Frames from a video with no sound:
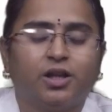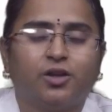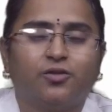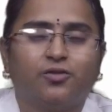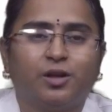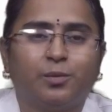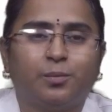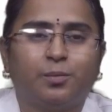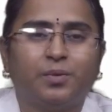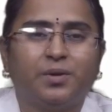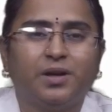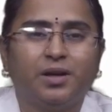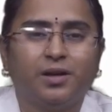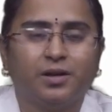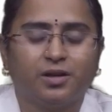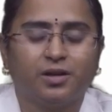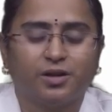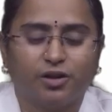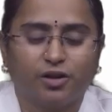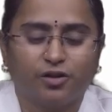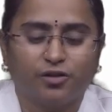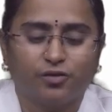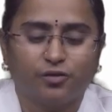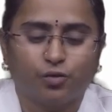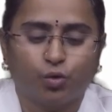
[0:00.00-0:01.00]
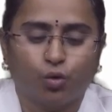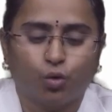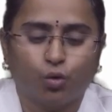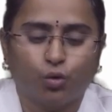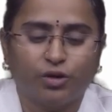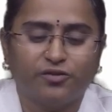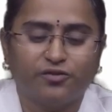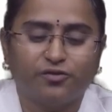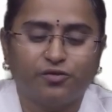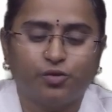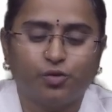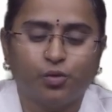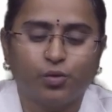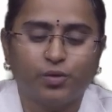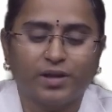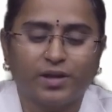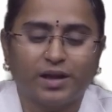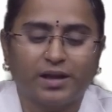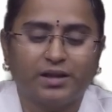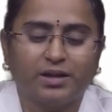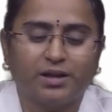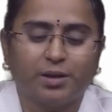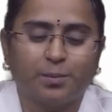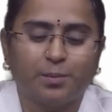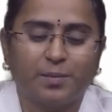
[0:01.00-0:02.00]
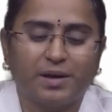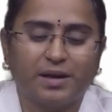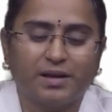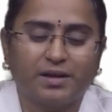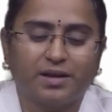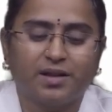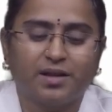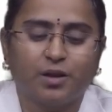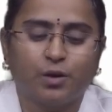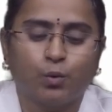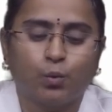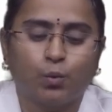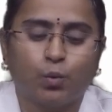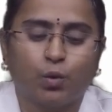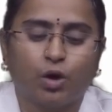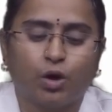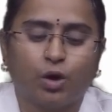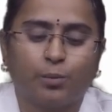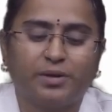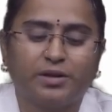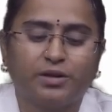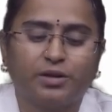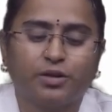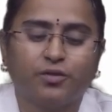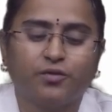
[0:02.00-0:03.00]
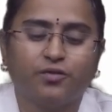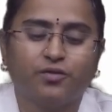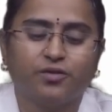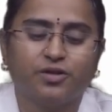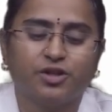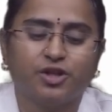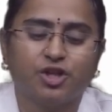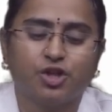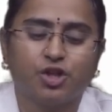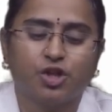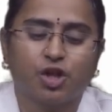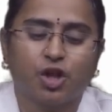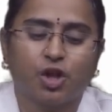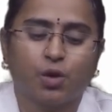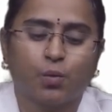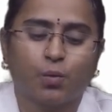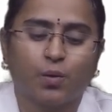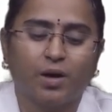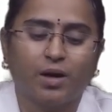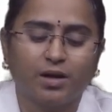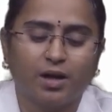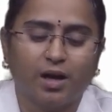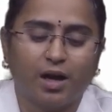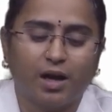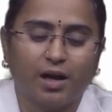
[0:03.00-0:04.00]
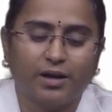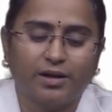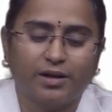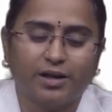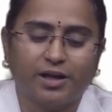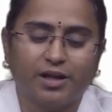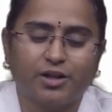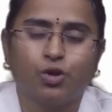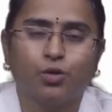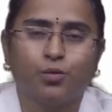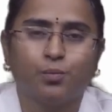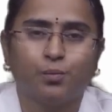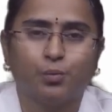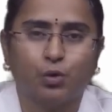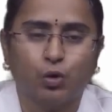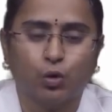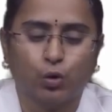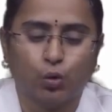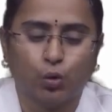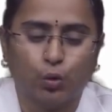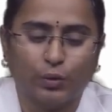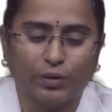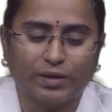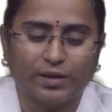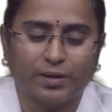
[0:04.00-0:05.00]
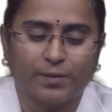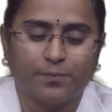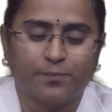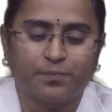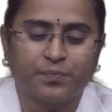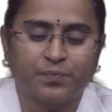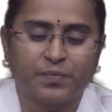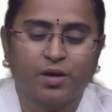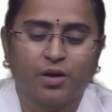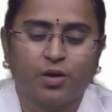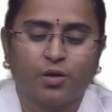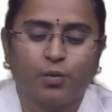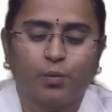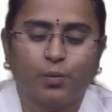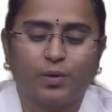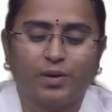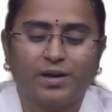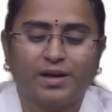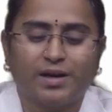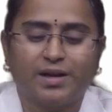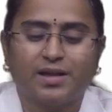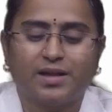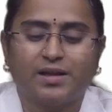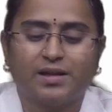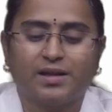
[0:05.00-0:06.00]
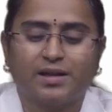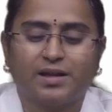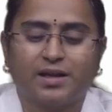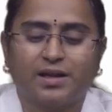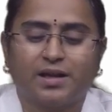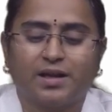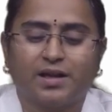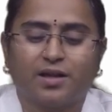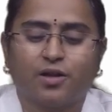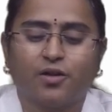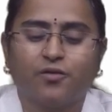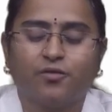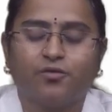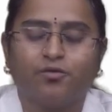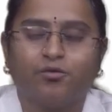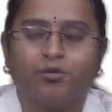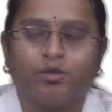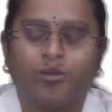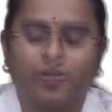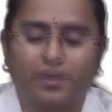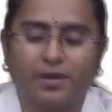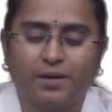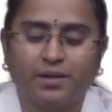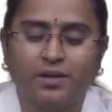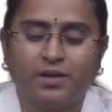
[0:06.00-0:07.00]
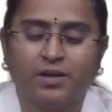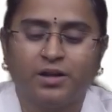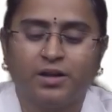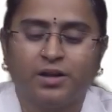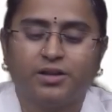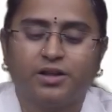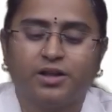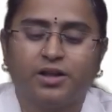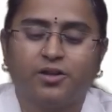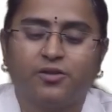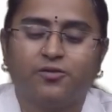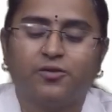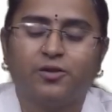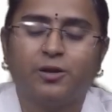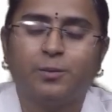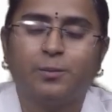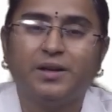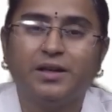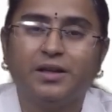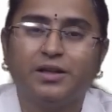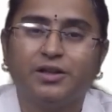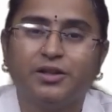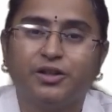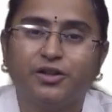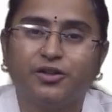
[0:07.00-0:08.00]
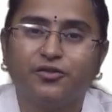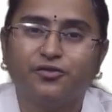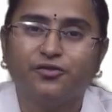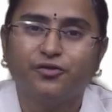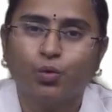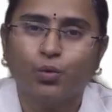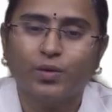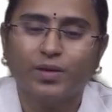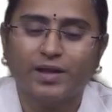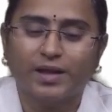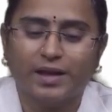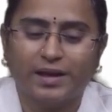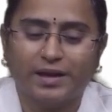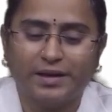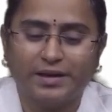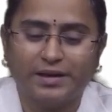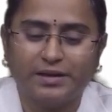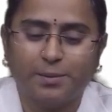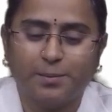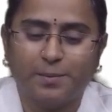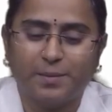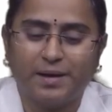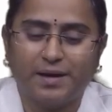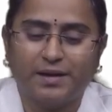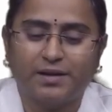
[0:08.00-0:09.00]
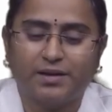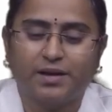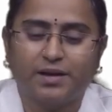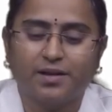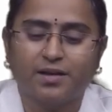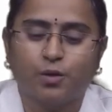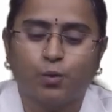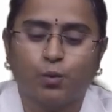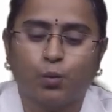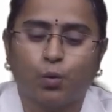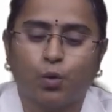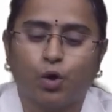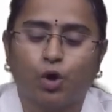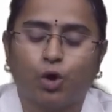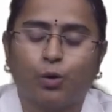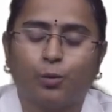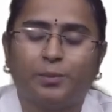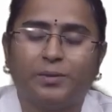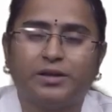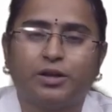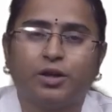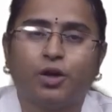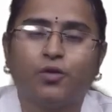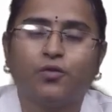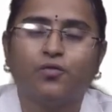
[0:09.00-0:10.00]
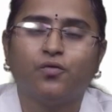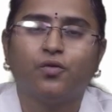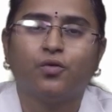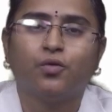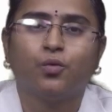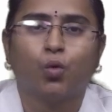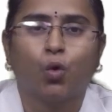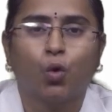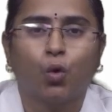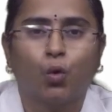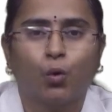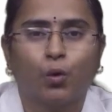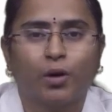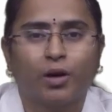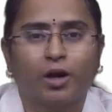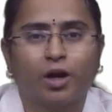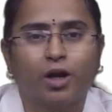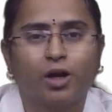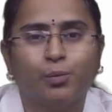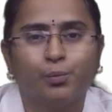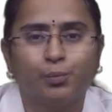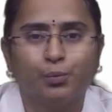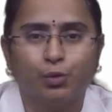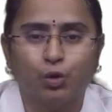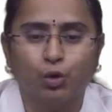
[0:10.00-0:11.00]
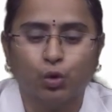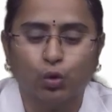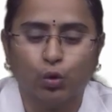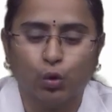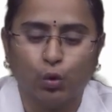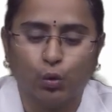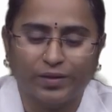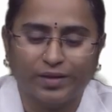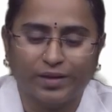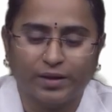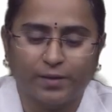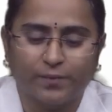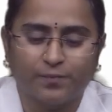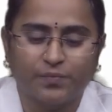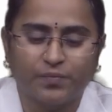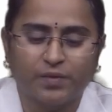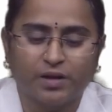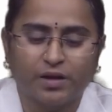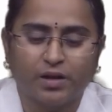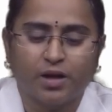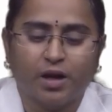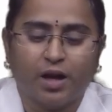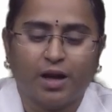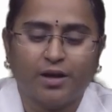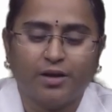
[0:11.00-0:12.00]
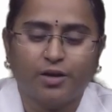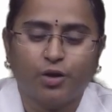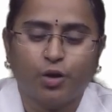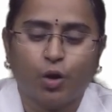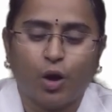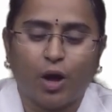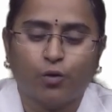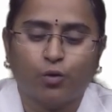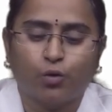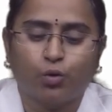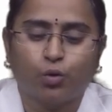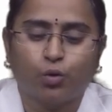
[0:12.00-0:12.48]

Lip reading: there will be no diffuse erythematous involvement of gingiva or attached mucosa, whereas in case of febrile, there will be diffuse erythematous involvement of overall mucosa. And